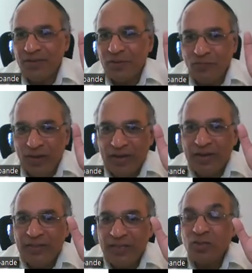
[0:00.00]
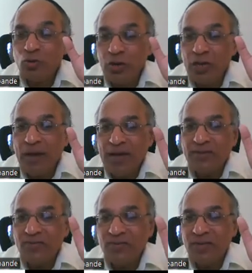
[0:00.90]
So finally, these sodium
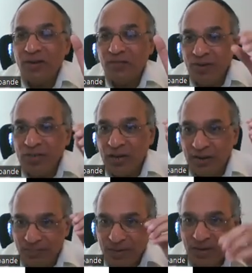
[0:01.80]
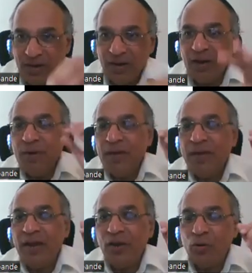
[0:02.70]
ions which are coming
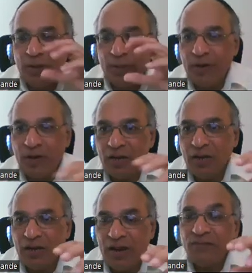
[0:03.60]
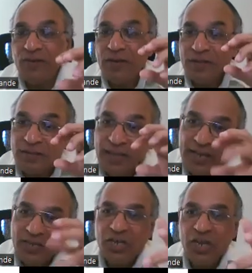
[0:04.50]
into the particular cleft,
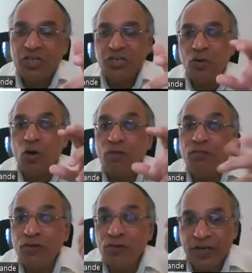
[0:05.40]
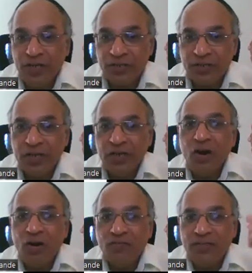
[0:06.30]
they change the configuration
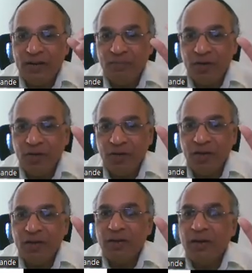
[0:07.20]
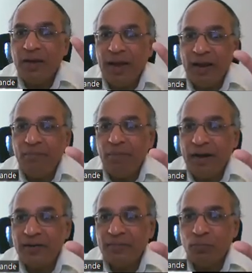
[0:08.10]
of that particular end
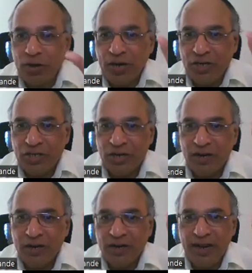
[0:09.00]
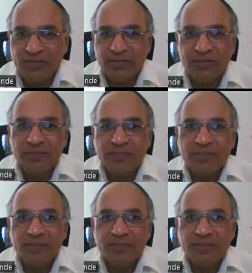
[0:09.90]
plate potential. Next,